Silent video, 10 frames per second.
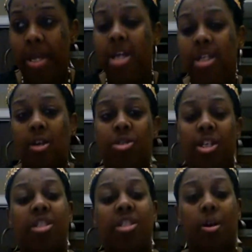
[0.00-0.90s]
So just
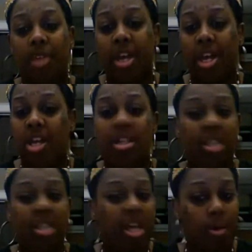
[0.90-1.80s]
know that anything
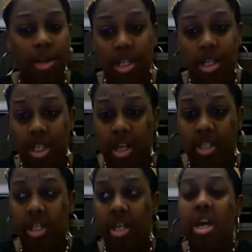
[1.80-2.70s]
that we
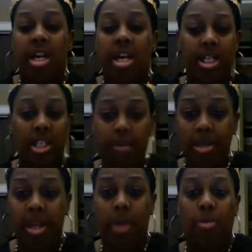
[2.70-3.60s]
discussing is
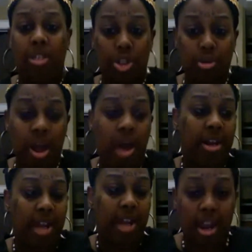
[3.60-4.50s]
something that was a
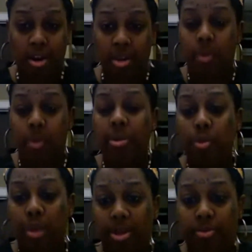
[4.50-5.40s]
trial and error that
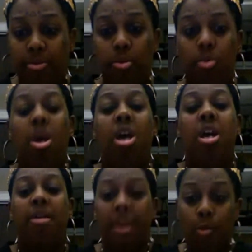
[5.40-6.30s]
we went through,
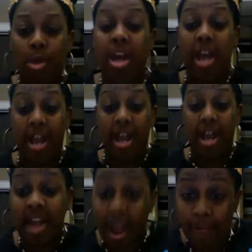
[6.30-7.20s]
that we had
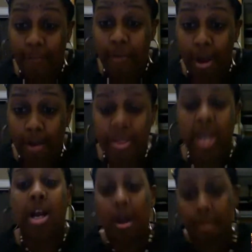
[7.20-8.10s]
to die
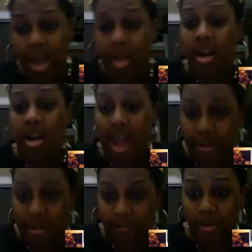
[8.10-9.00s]
from and come back
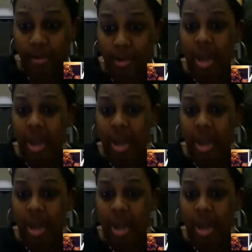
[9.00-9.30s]
alive from.